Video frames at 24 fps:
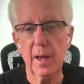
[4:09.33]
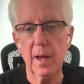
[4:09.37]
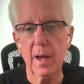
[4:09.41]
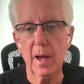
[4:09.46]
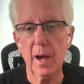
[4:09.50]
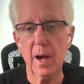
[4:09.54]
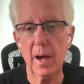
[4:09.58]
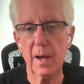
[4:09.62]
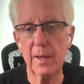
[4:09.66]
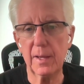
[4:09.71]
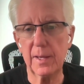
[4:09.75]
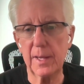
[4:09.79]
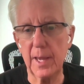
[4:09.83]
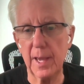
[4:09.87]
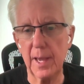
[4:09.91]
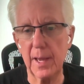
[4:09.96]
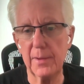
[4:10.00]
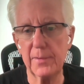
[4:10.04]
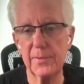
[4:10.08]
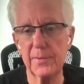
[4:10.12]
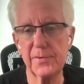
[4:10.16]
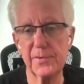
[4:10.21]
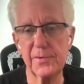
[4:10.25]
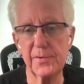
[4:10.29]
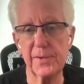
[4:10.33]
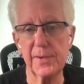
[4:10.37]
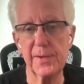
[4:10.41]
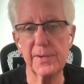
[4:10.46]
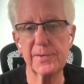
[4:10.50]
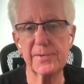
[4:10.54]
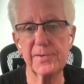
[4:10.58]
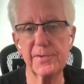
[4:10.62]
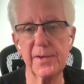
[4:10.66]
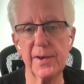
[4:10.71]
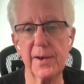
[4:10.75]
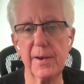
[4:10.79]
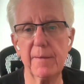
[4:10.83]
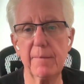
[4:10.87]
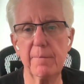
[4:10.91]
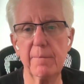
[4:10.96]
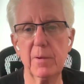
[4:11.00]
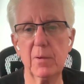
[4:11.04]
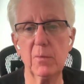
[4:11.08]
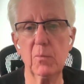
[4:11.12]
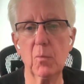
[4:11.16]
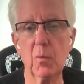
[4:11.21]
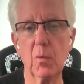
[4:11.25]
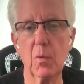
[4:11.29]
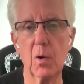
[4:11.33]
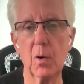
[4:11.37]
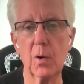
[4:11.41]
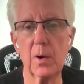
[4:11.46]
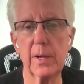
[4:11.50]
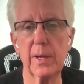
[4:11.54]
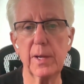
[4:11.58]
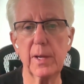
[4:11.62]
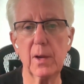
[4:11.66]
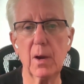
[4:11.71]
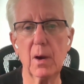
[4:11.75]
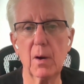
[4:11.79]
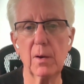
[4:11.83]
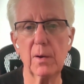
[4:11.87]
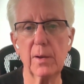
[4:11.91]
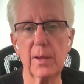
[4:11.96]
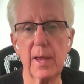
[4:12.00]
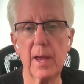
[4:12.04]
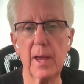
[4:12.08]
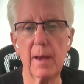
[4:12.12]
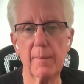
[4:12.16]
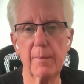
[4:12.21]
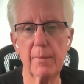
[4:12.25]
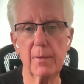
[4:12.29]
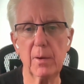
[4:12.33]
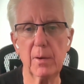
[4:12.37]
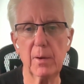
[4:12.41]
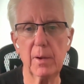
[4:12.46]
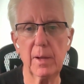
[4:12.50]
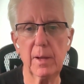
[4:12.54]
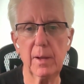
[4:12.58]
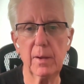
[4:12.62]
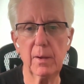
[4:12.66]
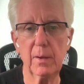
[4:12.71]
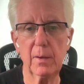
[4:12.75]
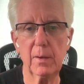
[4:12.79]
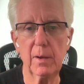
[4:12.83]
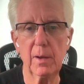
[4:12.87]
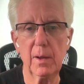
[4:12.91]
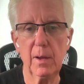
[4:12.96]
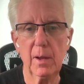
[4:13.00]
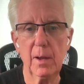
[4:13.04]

against this that have been working on Capitol Hill